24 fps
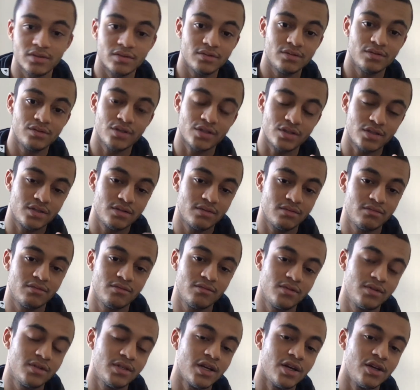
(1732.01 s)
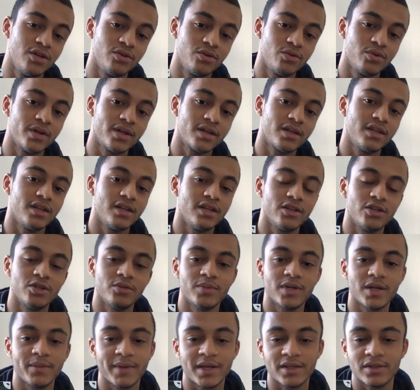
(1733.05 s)
just tell you quickly a little bit
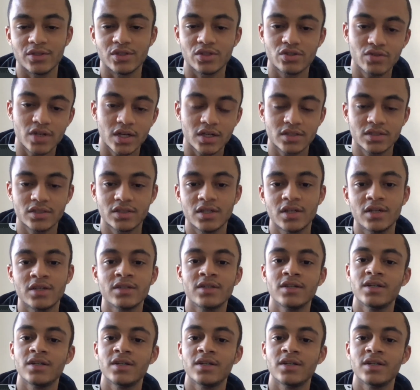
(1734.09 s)
about the structure.